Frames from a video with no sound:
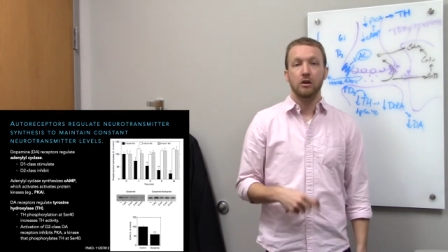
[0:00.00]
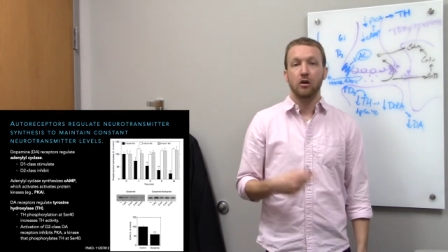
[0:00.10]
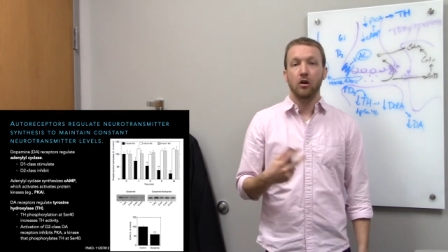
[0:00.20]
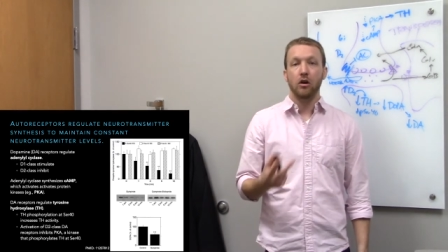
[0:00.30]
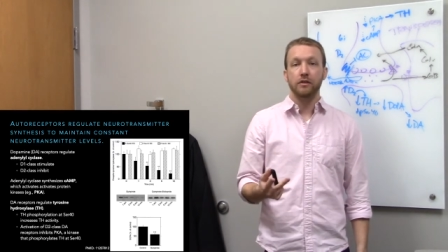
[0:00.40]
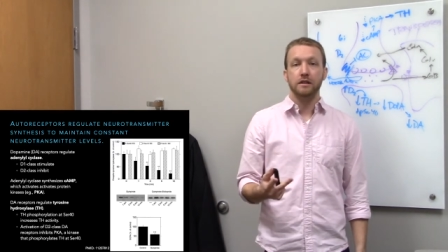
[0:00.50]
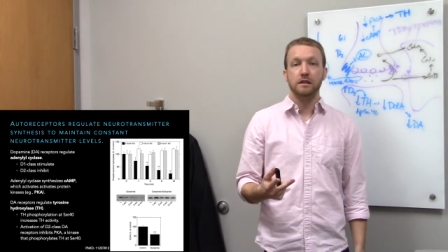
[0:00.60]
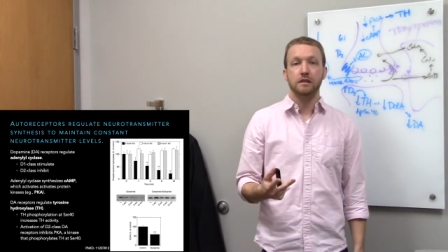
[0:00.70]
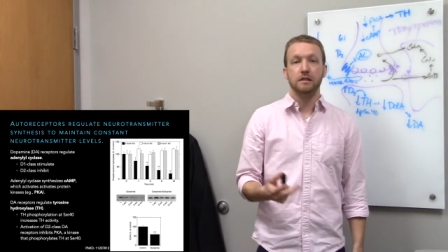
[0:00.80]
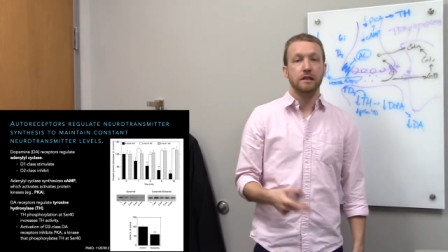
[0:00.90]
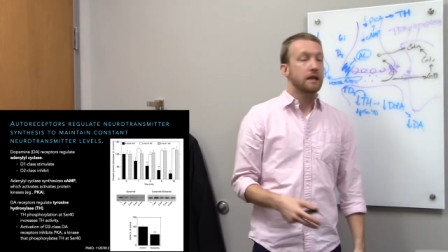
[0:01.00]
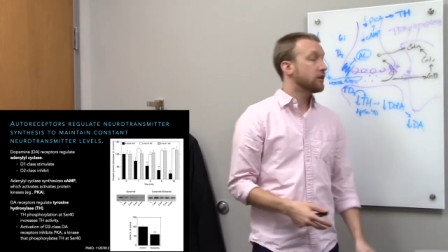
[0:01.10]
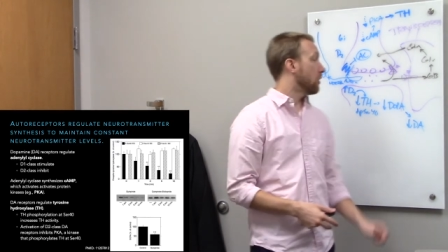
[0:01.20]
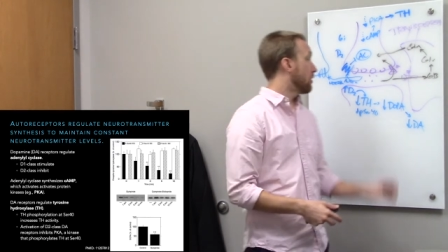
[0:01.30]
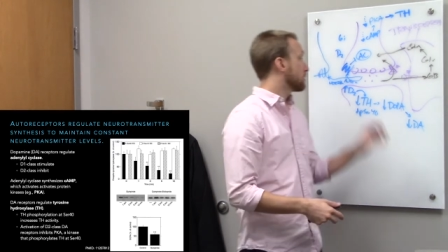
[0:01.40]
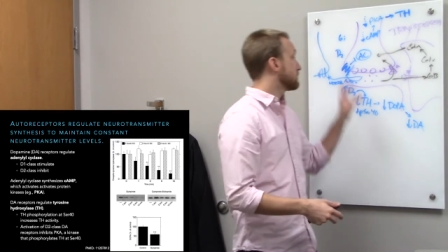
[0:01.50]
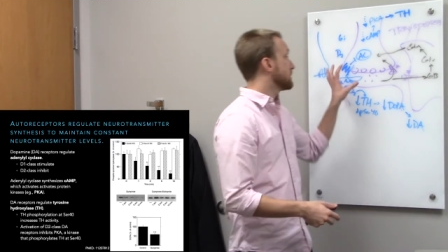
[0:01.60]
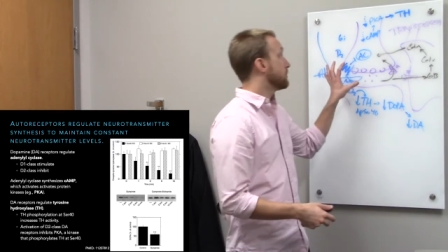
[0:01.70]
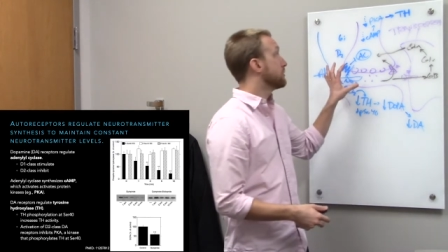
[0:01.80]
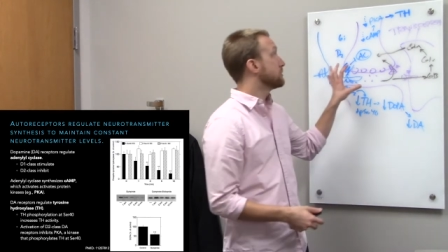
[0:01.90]
All this is to say that
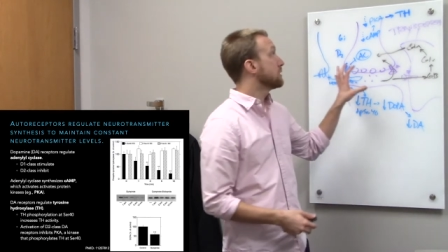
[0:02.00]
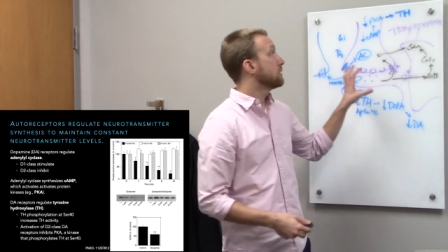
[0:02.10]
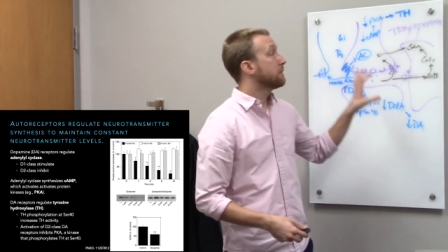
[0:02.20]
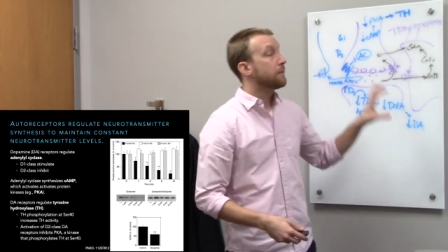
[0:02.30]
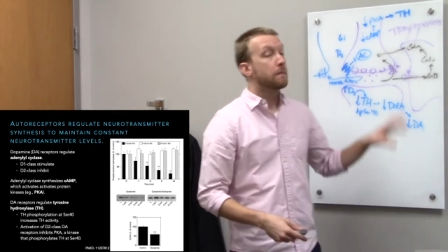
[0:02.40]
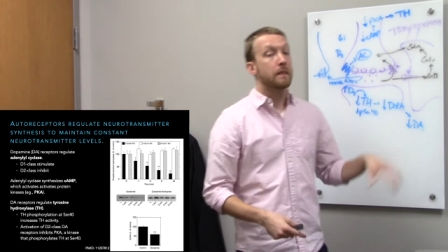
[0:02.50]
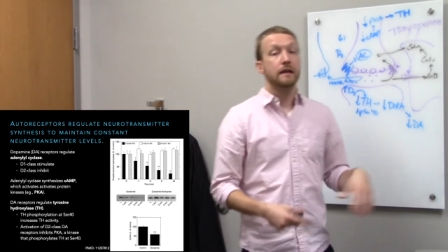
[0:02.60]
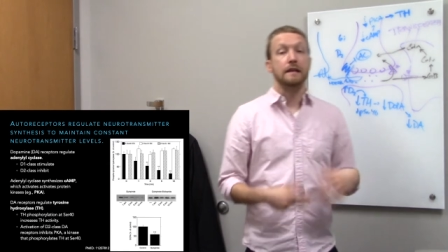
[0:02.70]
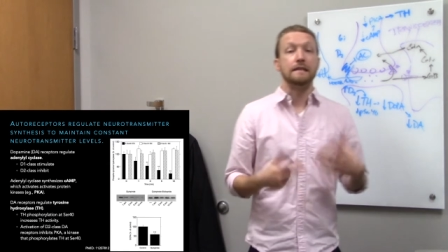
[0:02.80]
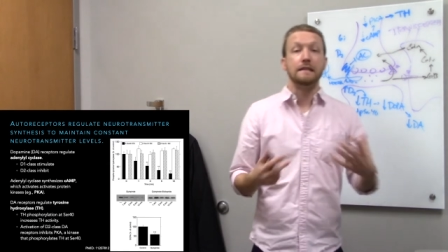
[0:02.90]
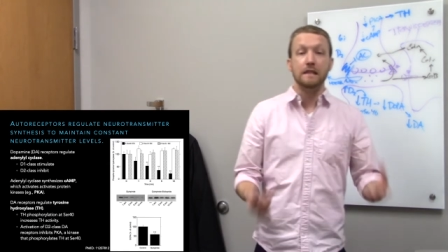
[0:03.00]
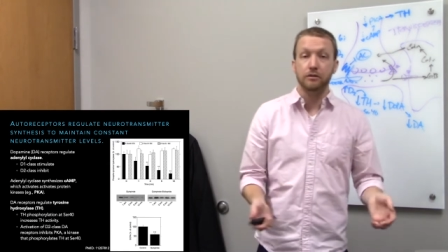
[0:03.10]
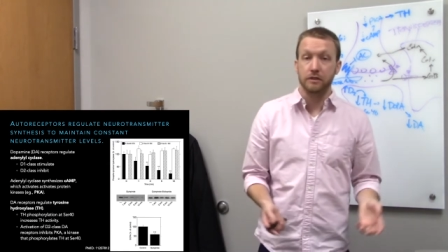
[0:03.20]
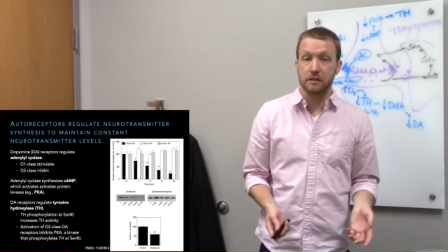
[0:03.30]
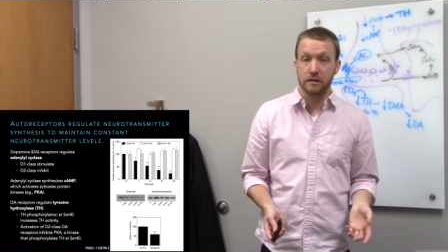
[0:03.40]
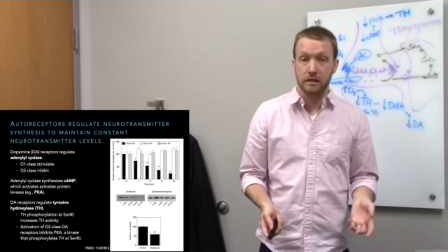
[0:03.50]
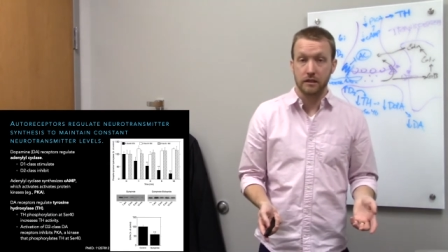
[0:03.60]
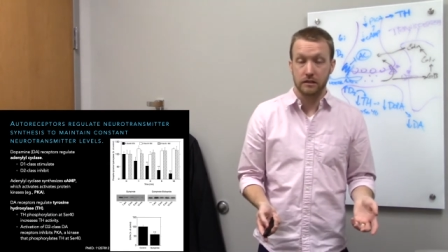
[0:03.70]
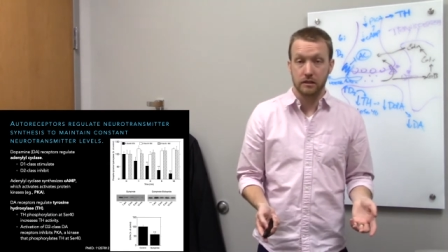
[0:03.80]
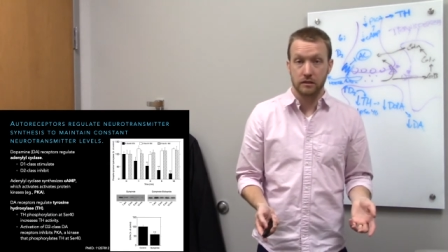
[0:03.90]
autoreceptors can decrease the
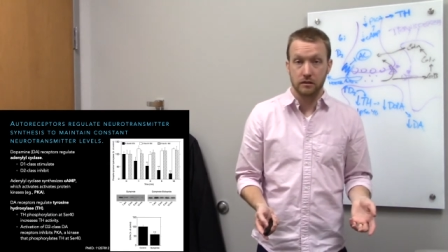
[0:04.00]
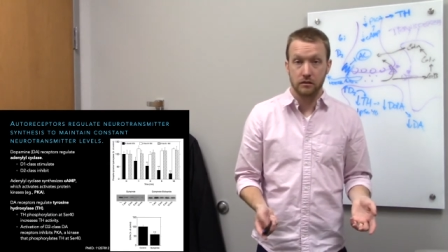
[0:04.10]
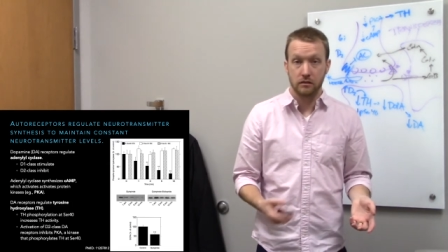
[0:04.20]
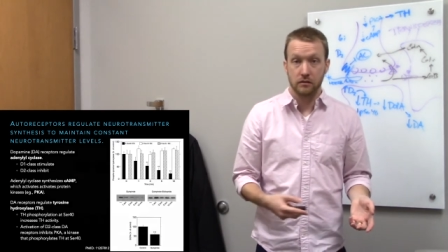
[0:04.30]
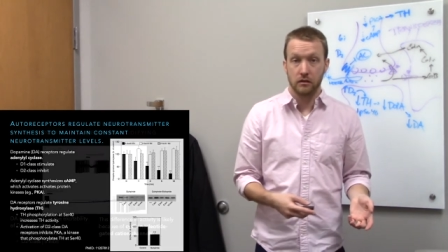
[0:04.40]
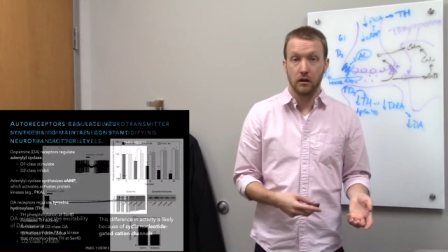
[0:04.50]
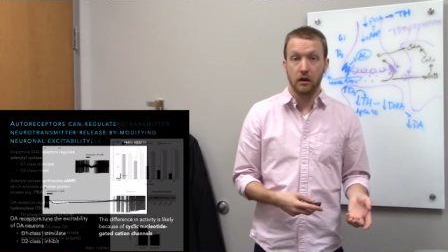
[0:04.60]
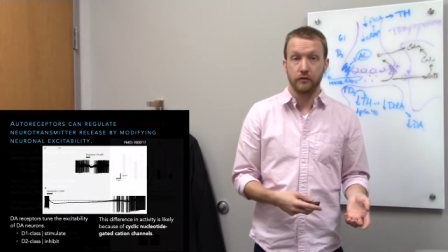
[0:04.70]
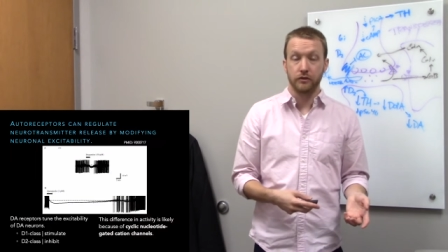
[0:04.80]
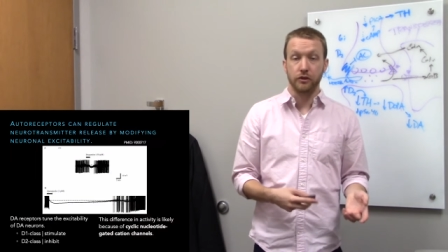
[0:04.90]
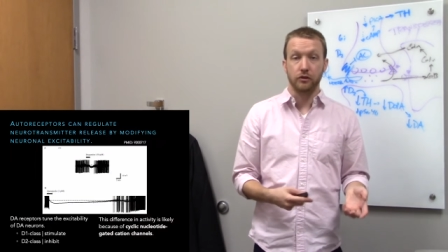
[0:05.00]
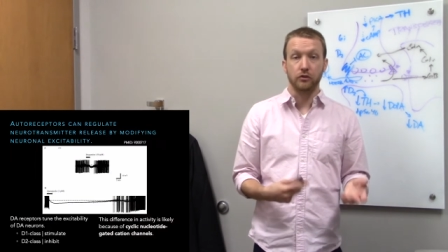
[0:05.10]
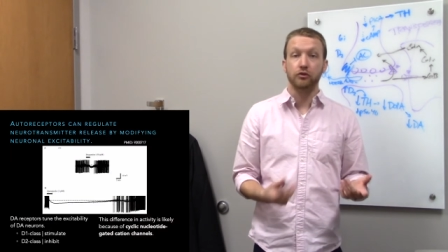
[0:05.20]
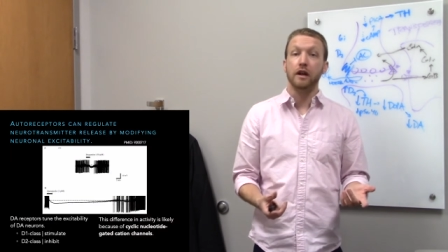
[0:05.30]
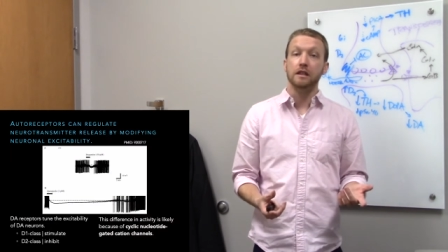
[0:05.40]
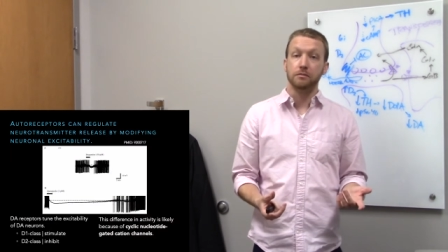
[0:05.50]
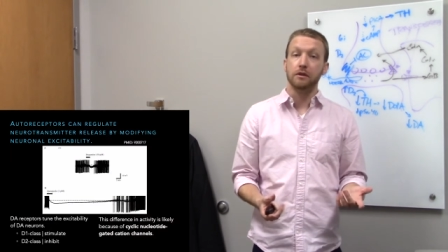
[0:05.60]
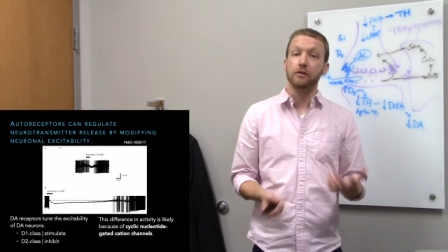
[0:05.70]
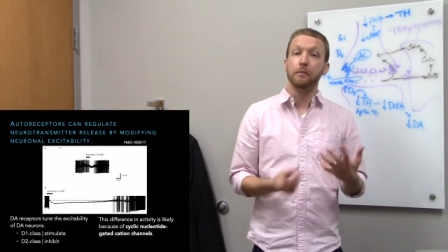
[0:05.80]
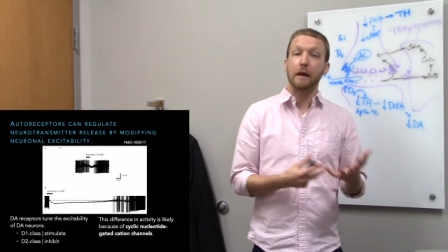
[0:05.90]
synthesis of the
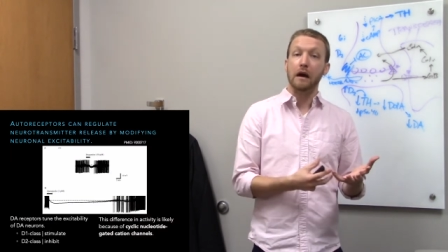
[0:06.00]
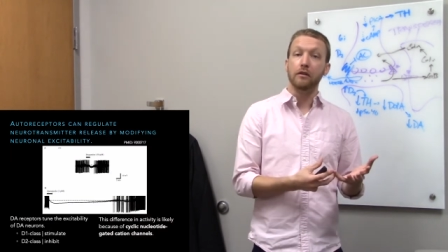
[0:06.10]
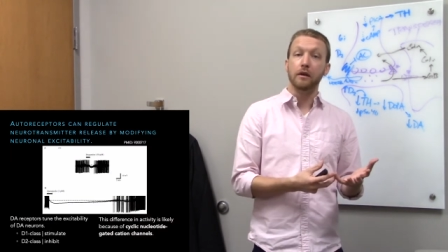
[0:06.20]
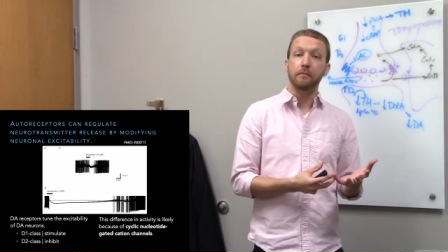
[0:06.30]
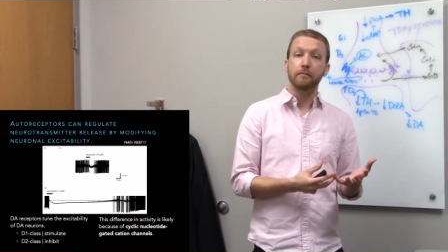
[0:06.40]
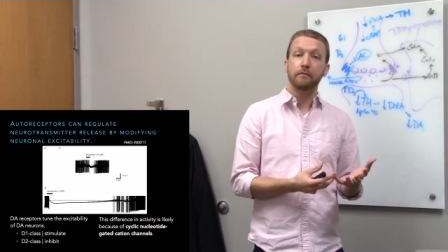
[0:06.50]
neurotransmitter that bound them.